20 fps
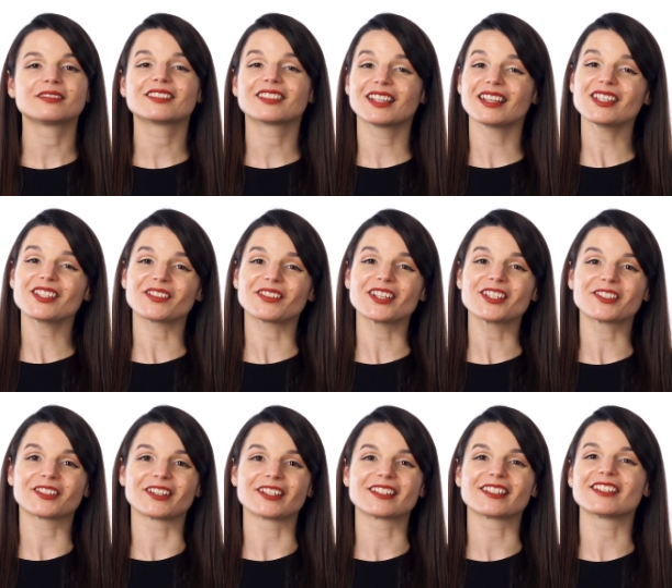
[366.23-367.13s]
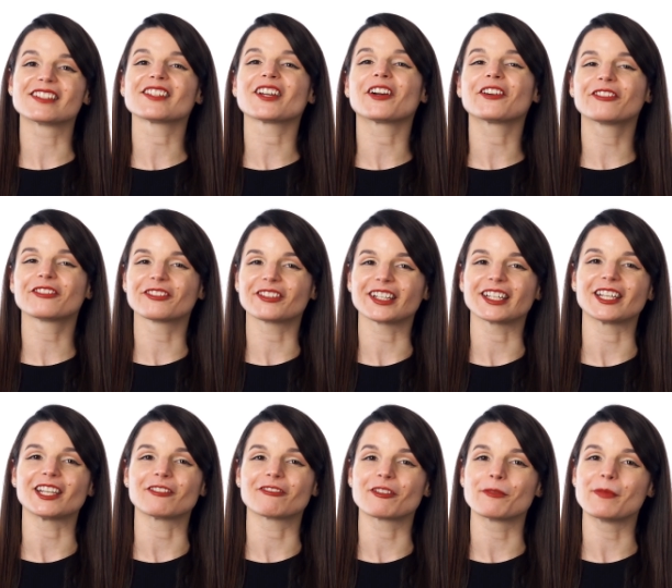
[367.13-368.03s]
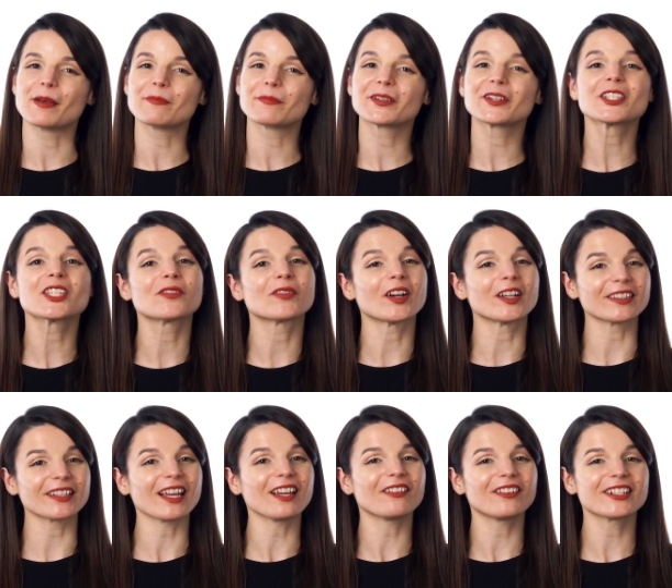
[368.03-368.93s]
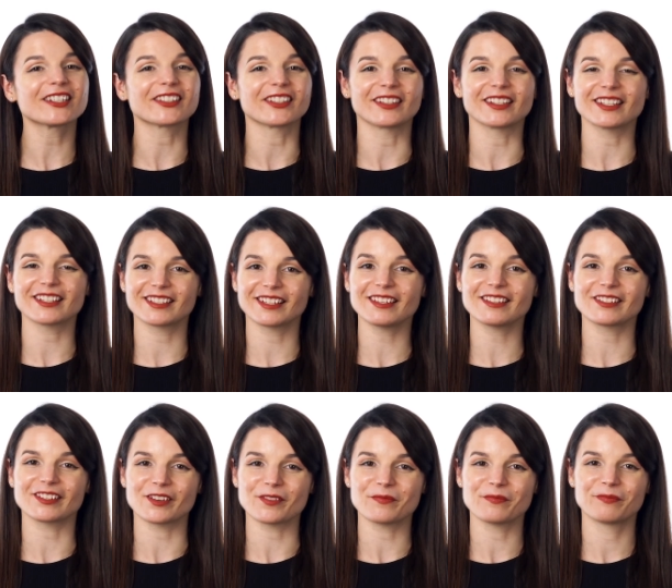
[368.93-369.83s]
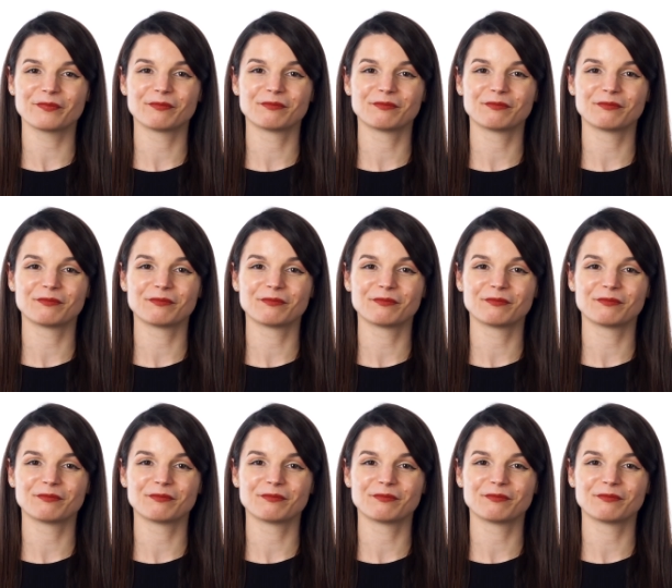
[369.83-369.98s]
These resources are free for members of our language learning system.